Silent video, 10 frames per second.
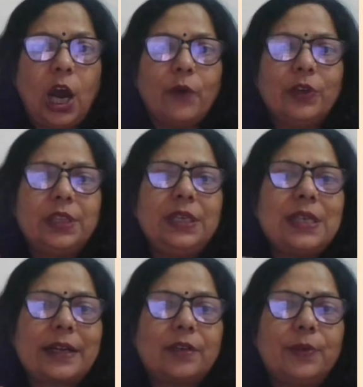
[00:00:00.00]
However,
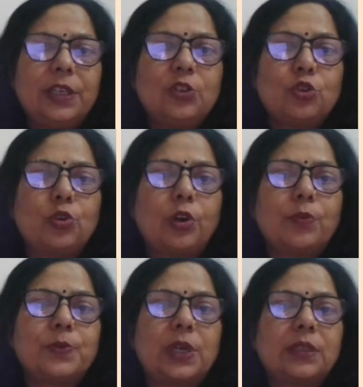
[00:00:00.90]
these activities should
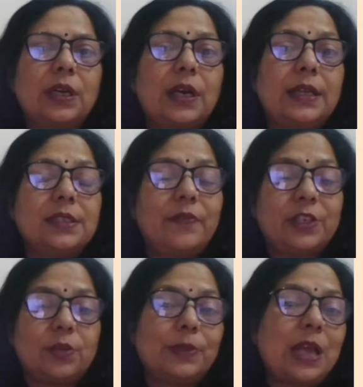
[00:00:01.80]
not obstruct the conservation.